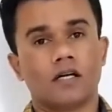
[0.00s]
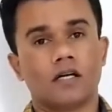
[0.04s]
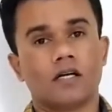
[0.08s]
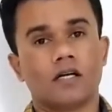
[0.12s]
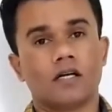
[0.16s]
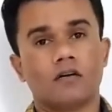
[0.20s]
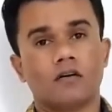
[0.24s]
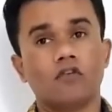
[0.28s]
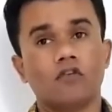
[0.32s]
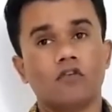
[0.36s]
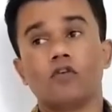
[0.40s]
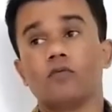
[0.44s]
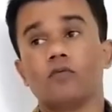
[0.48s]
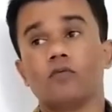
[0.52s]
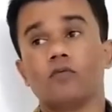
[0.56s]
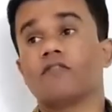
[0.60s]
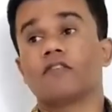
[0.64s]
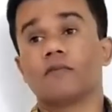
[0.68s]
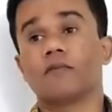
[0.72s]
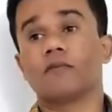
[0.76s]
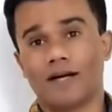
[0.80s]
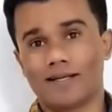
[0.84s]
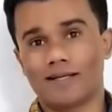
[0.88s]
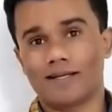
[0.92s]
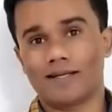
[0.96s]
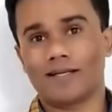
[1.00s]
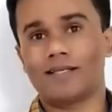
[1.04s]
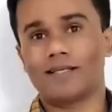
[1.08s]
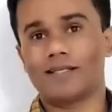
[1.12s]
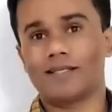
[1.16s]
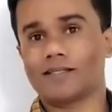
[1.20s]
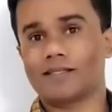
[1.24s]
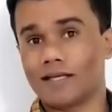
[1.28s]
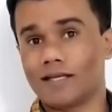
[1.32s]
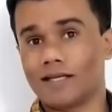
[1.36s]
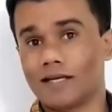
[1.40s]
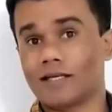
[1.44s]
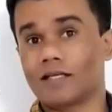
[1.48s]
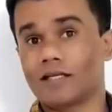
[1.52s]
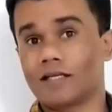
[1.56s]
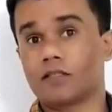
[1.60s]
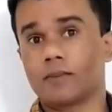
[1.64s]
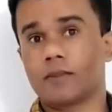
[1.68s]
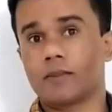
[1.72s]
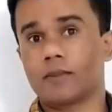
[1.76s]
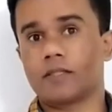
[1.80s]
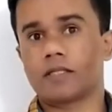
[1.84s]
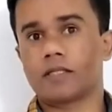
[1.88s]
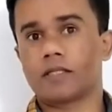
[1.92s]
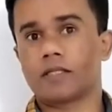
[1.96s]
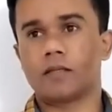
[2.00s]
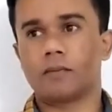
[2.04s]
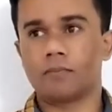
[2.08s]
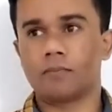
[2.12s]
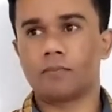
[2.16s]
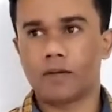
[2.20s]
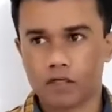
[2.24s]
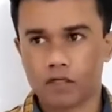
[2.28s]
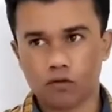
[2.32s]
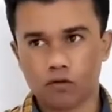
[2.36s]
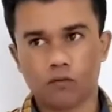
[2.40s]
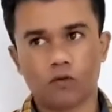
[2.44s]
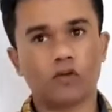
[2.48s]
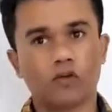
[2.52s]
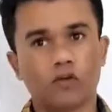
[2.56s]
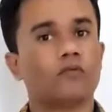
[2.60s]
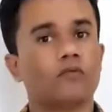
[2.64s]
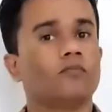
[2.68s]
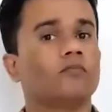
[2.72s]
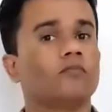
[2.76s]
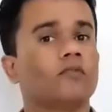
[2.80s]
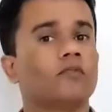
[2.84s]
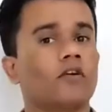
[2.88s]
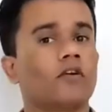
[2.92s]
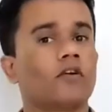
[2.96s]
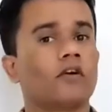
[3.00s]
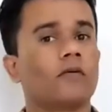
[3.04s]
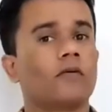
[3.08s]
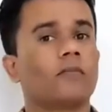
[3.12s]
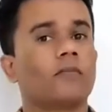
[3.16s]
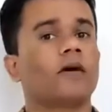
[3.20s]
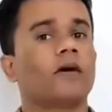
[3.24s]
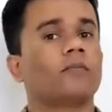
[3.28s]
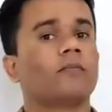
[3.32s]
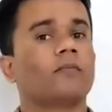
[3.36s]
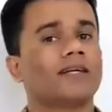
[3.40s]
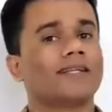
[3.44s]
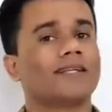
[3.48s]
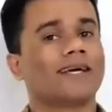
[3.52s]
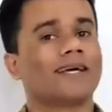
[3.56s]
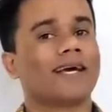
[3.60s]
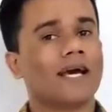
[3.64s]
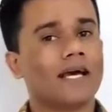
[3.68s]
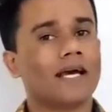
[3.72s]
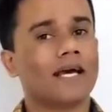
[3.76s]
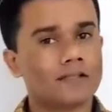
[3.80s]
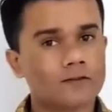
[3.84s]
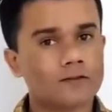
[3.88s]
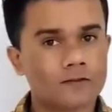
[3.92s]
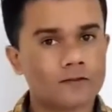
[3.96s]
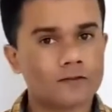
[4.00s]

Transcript: Volume of the particle is negligible compared to the volume occupied by the gas.